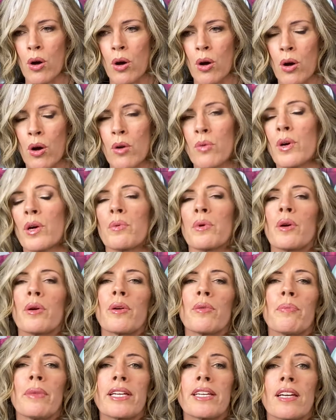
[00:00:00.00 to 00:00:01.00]
where
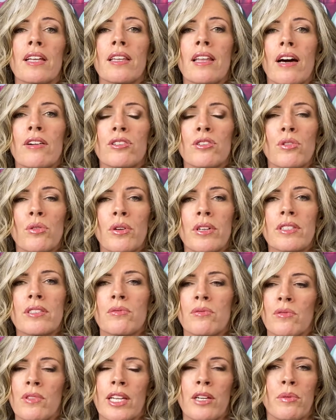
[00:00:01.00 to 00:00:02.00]
we're making a louder noise
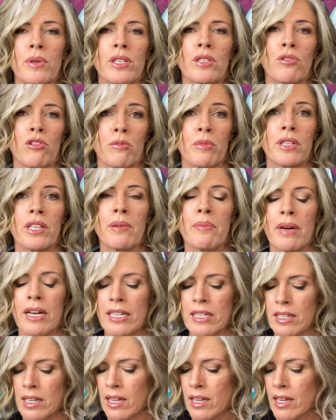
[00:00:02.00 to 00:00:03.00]
like we normally
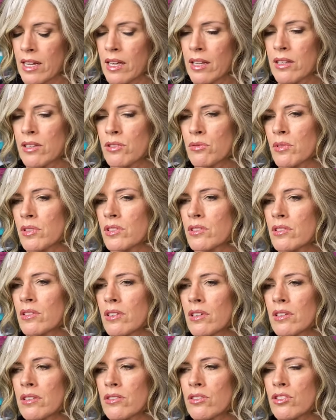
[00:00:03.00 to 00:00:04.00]
might. This one's
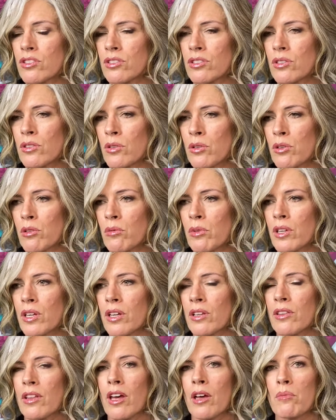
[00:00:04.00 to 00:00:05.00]
just a little bit
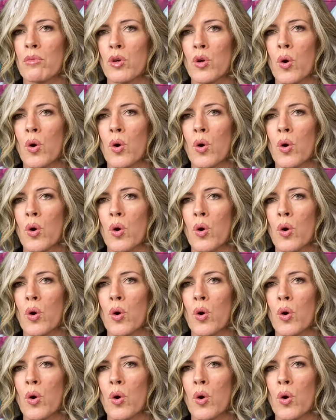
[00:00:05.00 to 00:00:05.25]
like that, but